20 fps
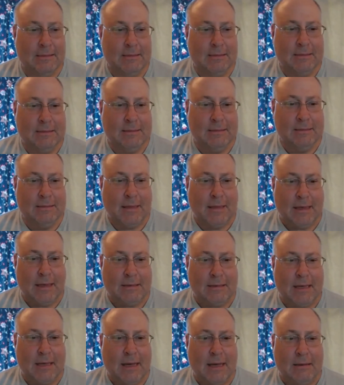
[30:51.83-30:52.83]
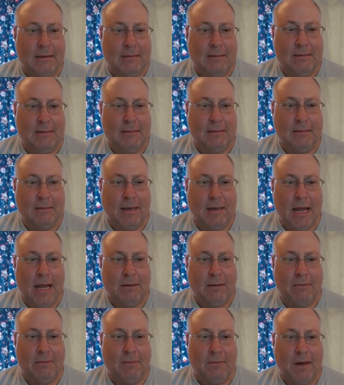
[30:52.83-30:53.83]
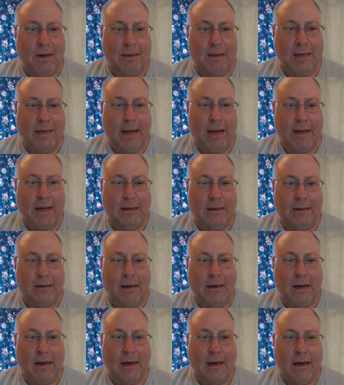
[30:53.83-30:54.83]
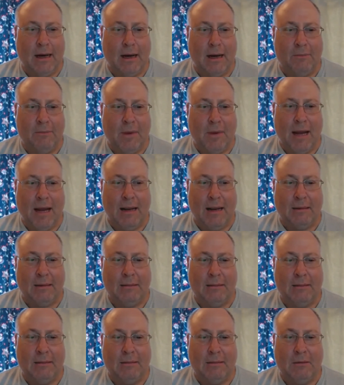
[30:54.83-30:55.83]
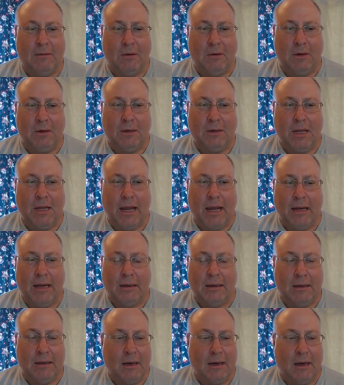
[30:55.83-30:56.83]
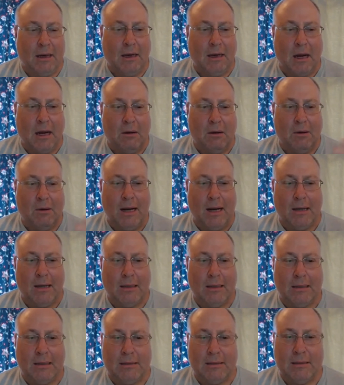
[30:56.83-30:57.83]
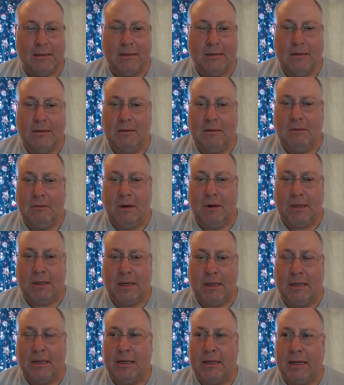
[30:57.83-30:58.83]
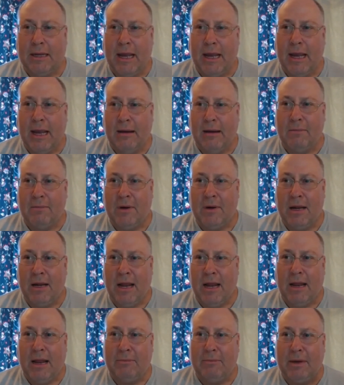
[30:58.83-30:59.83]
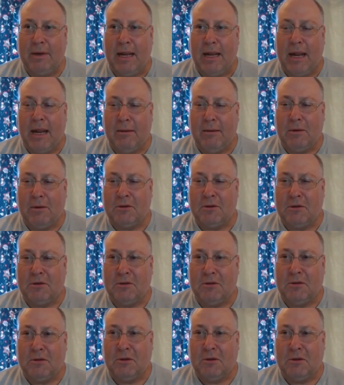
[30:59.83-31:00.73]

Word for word: They said that one day a man would gain awareness within the game and be able to do